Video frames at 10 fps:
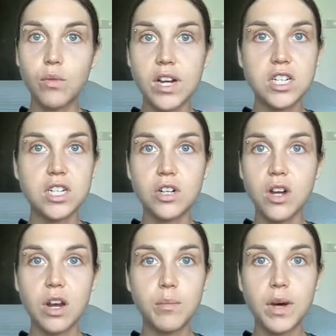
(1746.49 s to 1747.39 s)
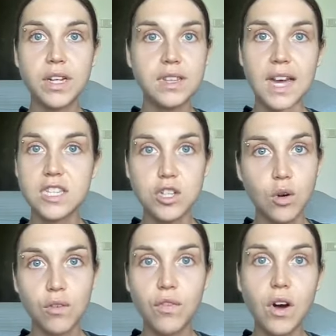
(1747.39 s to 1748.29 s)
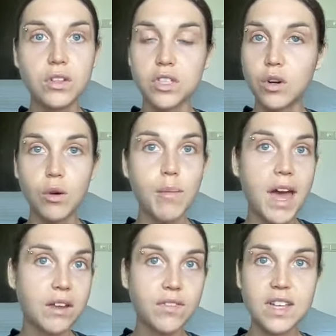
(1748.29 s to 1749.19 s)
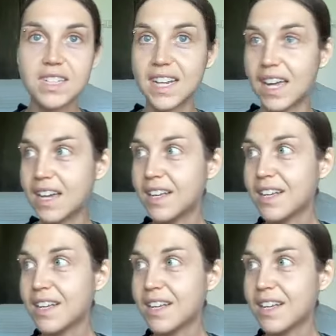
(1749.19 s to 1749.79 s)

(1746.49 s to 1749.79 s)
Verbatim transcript: rich and you're not abundant that's your fault you're manifesting it